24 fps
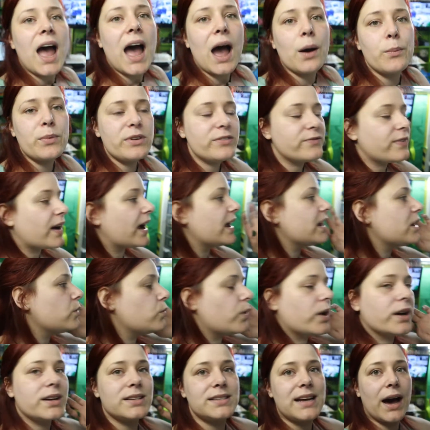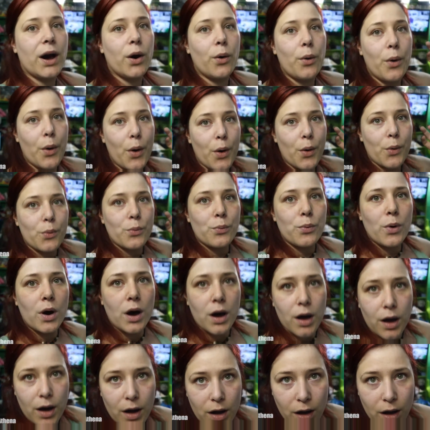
And we finally worked out what...